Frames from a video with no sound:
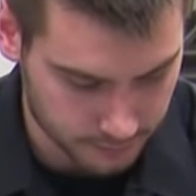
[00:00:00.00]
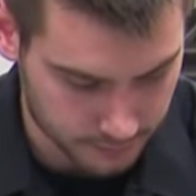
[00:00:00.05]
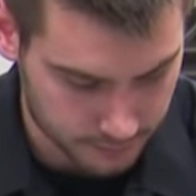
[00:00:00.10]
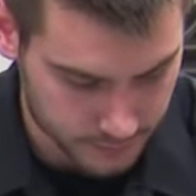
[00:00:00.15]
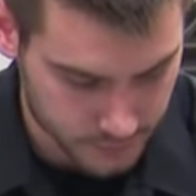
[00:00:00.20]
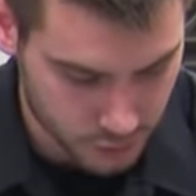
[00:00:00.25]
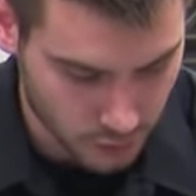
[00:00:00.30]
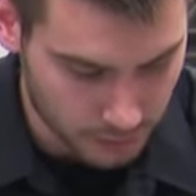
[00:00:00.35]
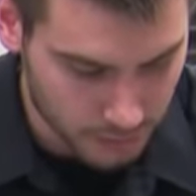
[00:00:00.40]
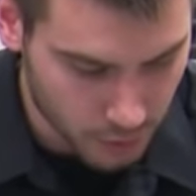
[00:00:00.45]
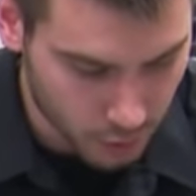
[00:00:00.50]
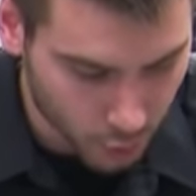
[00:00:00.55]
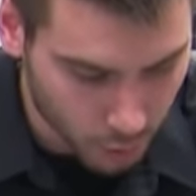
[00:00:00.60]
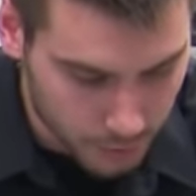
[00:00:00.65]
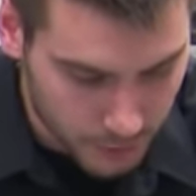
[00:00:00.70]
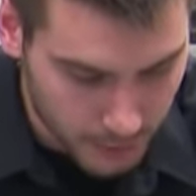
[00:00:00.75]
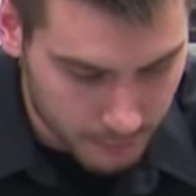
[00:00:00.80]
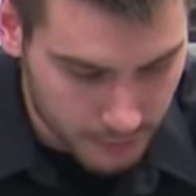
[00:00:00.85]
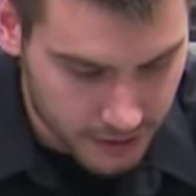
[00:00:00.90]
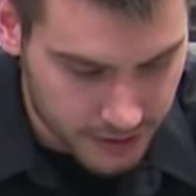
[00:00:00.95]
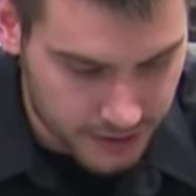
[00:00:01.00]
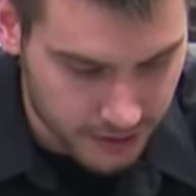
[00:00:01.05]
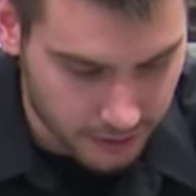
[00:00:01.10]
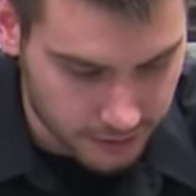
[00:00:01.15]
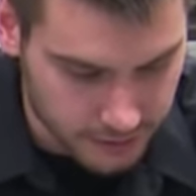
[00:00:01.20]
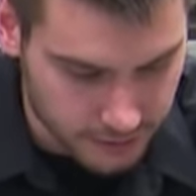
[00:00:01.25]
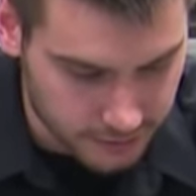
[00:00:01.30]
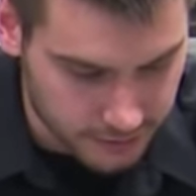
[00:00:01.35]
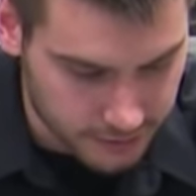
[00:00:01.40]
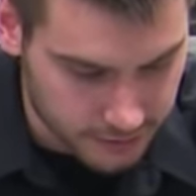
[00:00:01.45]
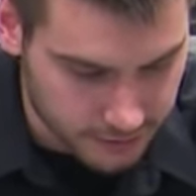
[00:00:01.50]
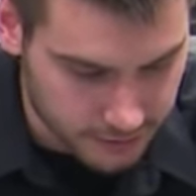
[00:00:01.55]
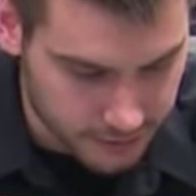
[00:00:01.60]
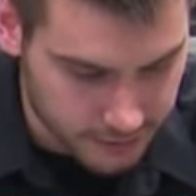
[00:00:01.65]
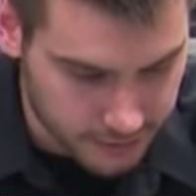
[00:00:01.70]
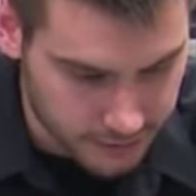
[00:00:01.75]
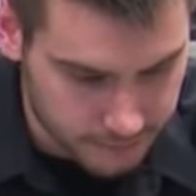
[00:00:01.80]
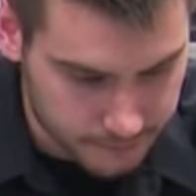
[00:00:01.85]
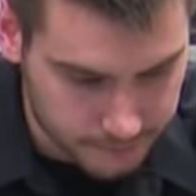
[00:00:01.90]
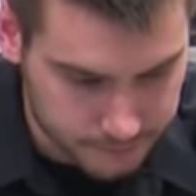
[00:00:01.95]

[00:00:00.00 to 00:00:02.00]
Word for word: So I'm going to open up our calculator here.